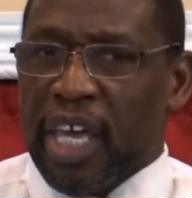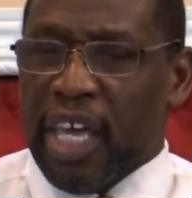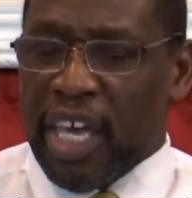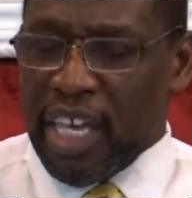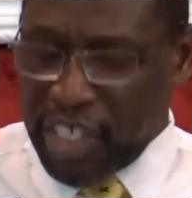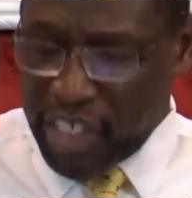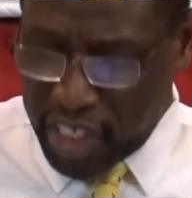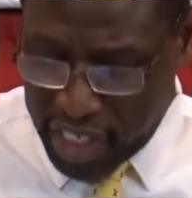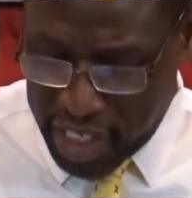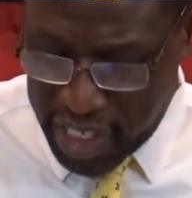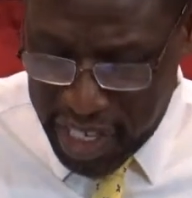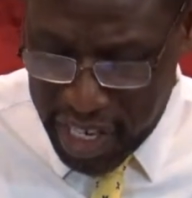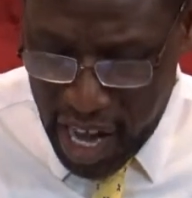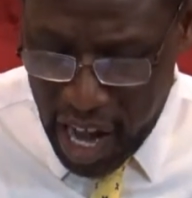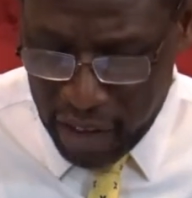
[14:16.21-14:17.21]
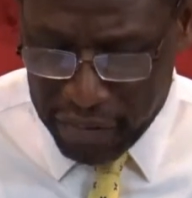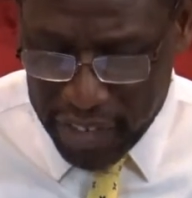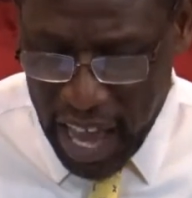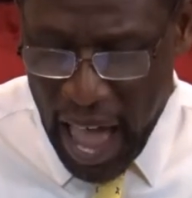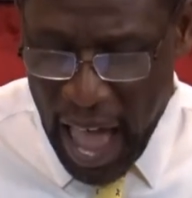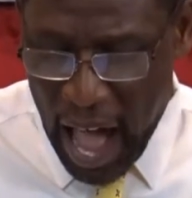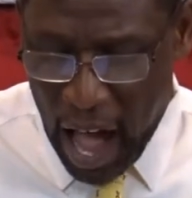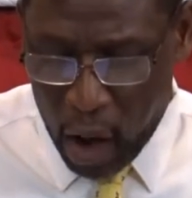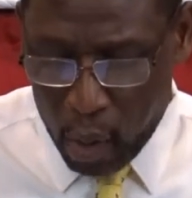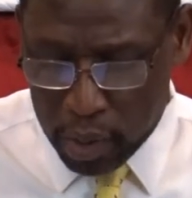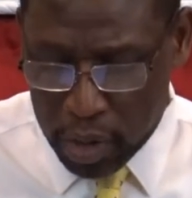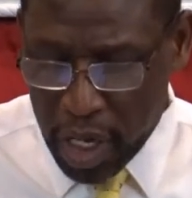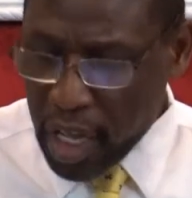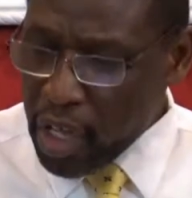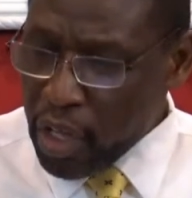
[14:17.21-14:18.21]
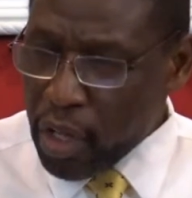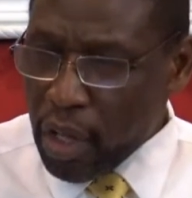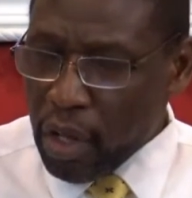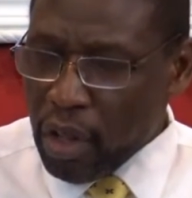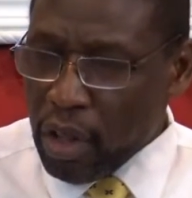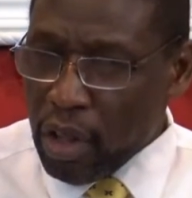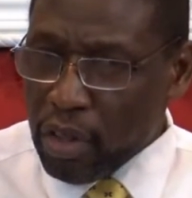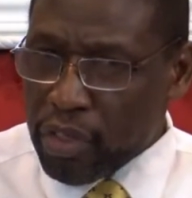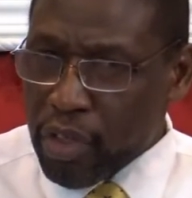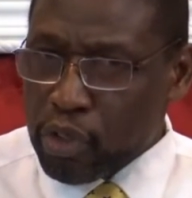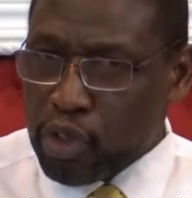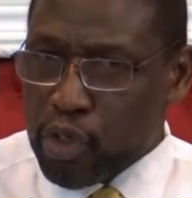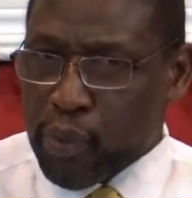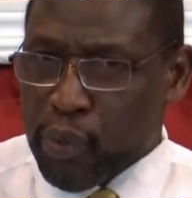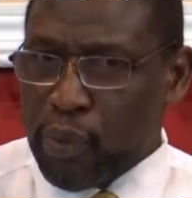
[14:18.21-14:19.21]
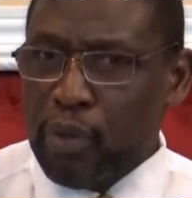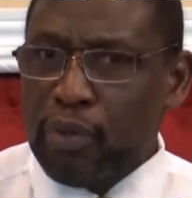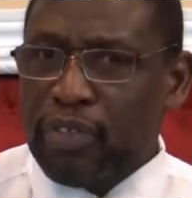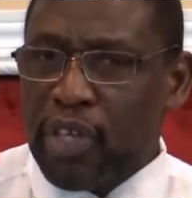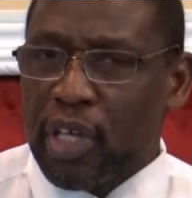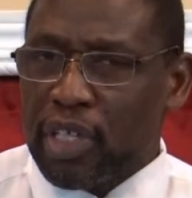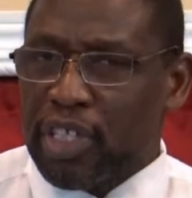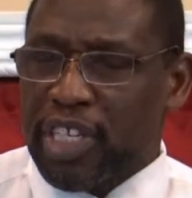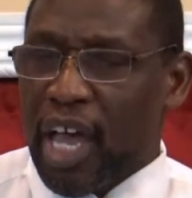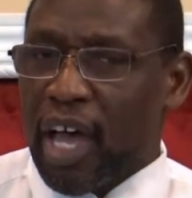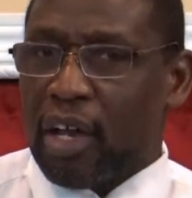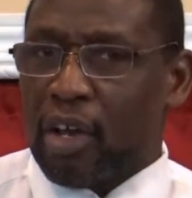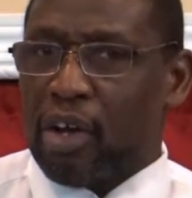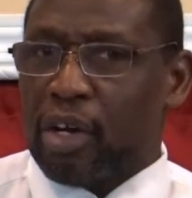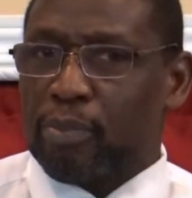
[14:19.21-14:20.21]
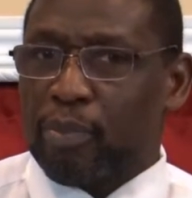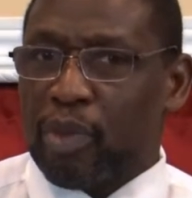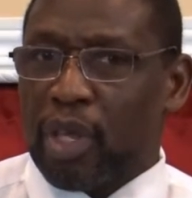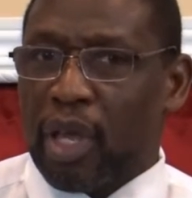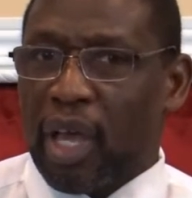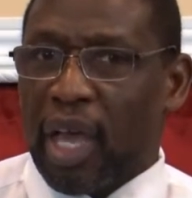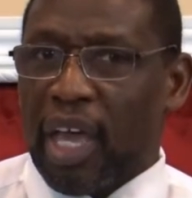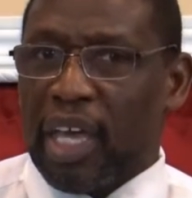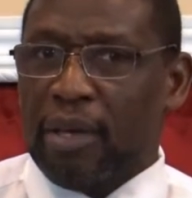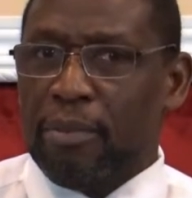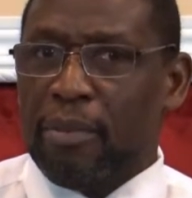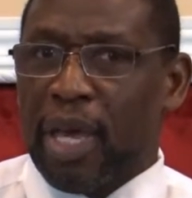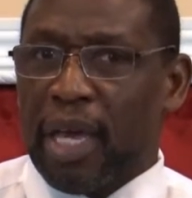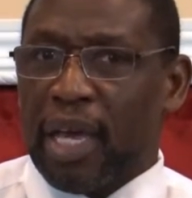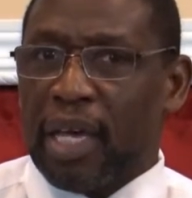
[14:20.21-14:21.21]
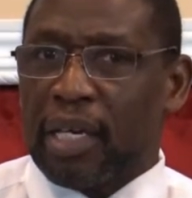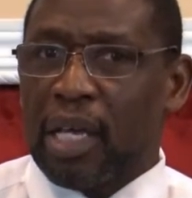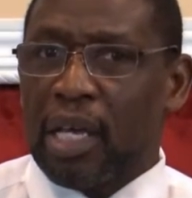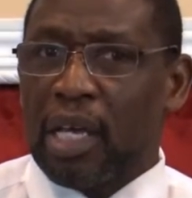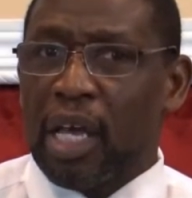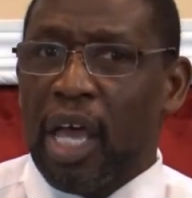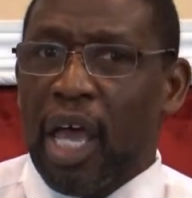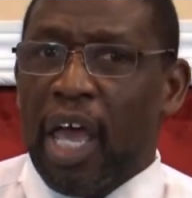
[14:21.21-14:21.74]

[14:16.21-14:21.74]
He snuffed out the truth teller. Amen.